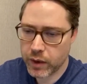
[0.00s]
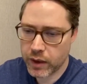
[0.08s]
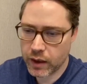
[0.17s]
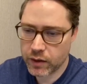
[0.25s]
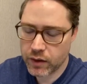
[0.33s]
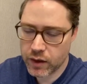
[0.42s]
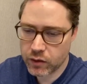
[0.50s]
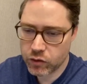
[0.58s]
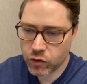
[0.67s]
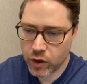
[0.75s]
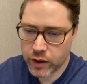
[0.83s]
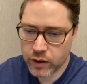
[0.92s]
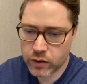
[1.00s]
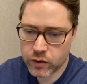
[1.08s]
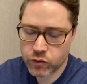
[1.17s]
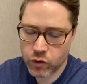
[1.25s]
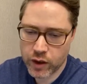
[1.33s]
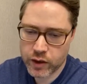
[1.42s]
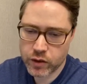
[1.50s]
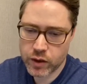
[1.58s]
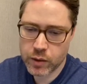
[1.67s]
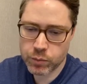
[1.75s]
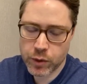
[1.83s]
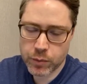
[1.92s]
And I think trying to
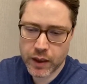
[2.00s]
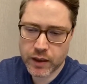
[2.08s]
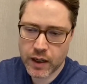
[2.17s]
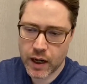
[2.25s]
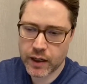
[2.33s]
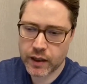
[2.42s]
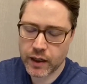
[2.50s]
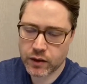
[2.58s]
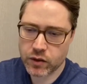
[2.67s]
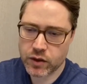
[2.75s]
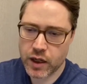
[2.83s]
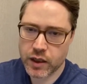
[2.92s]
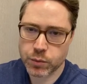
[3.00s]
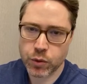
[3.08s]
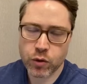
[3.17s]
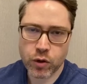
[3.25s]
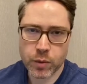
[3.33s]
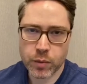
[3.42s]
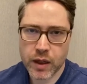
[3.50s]
implement a diet and exercise program,